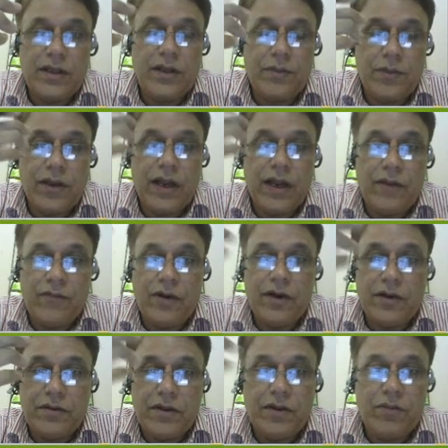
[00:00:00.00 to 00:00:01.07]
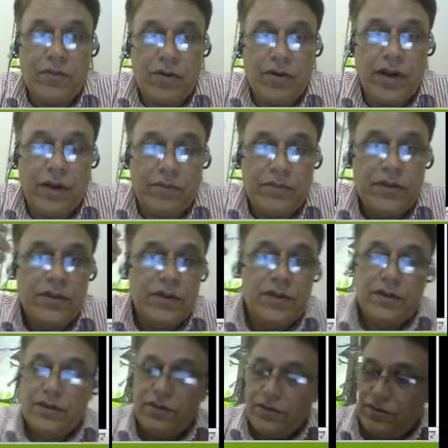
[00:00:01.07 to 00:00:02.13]
their plan, what is their program.
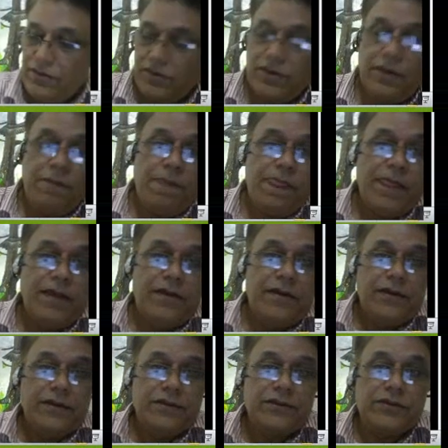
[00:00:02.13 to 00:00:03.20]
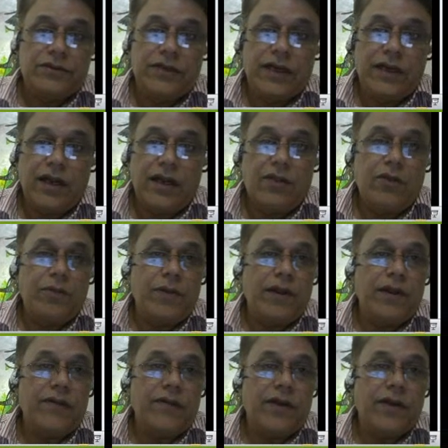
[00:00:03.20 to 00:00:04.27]
Okay, so that also
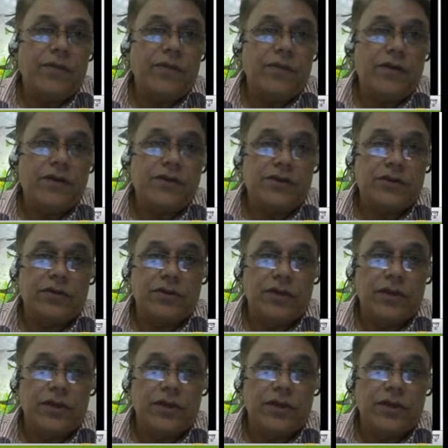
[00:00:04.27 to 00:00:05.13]
plays a very important role